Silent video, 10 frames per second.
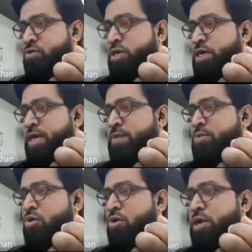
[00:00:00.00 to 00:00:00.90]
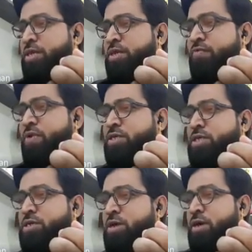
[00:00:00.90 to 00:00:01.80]
So here I am calling the
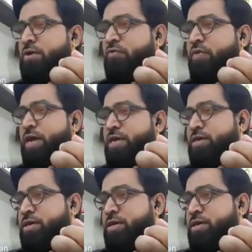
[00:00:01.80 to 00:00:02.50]
function fact.